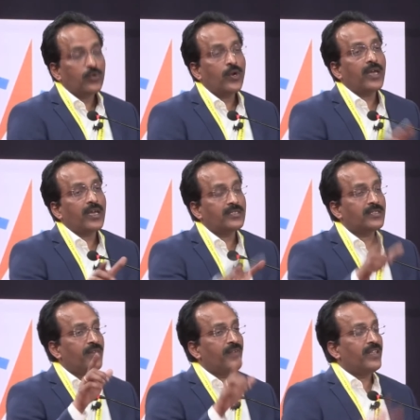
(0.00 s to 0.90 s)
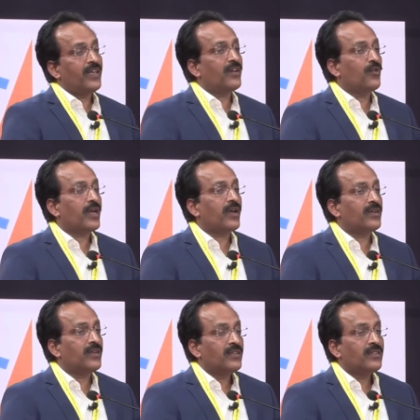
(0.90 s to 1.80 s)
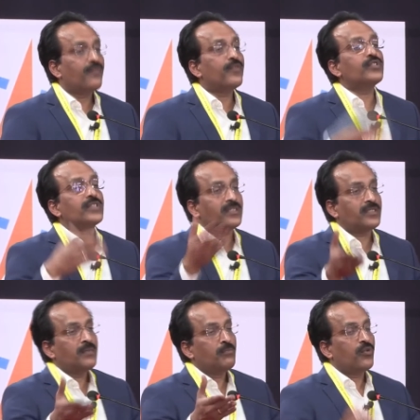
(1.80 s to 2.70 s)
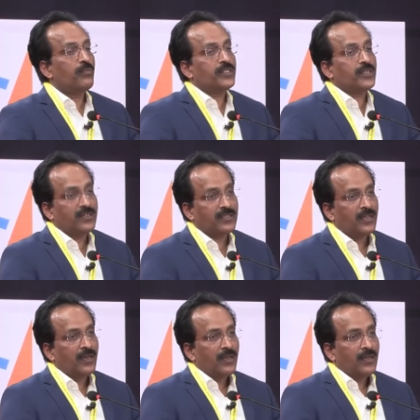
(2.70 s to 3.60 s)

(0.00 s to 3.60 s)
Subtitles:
Today I can see when they are looking at the future moon missions,